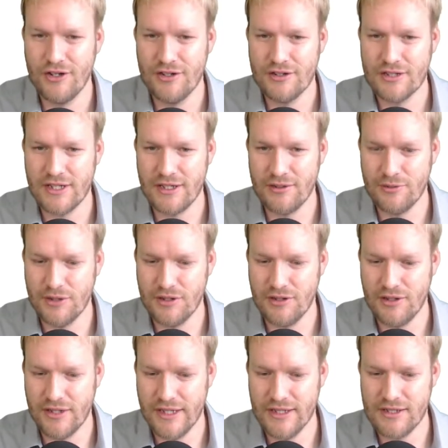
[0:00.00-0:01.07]
say, well,
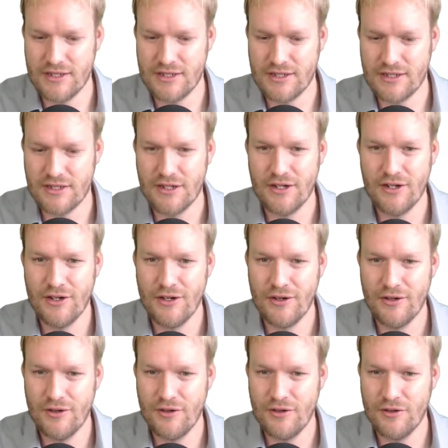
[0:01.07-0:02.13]
let's
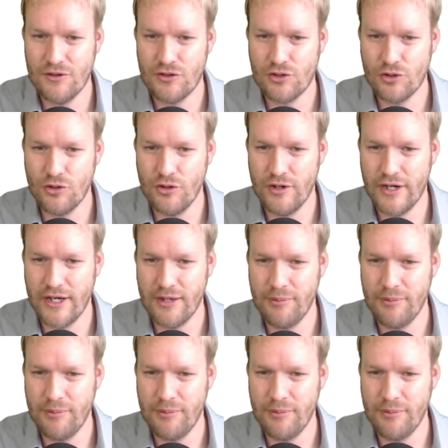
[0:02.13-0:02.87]
draw a